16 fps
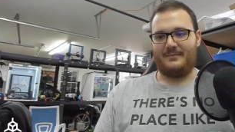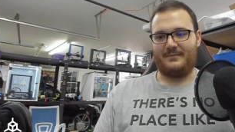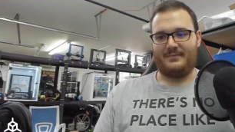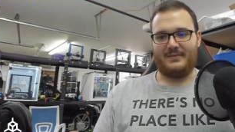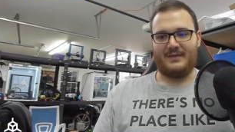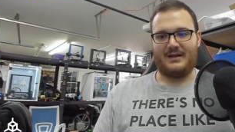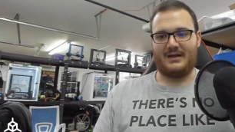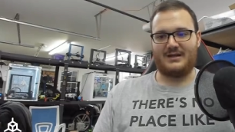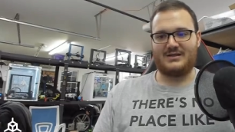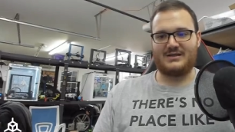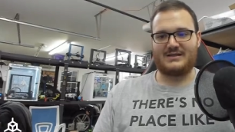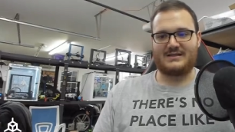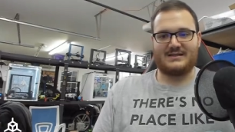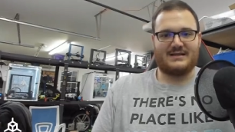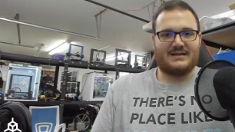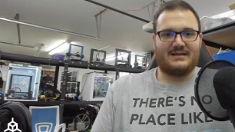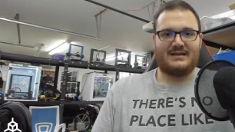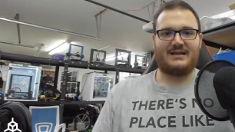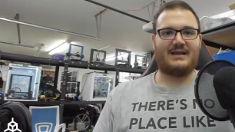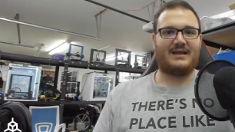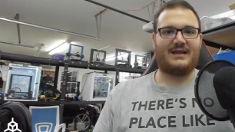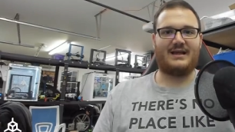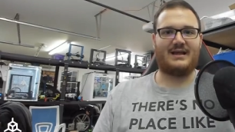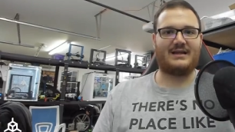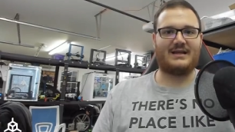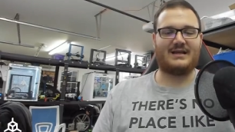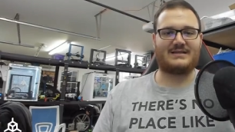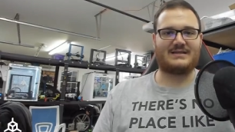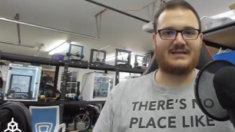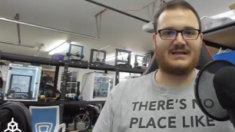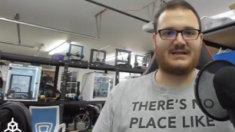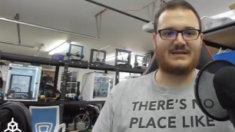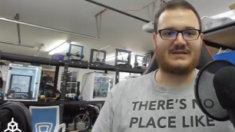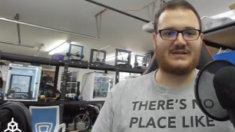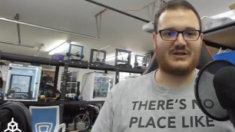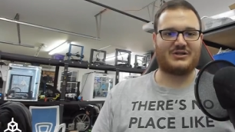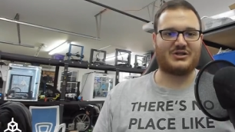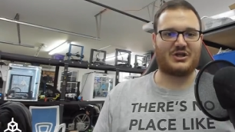It's such a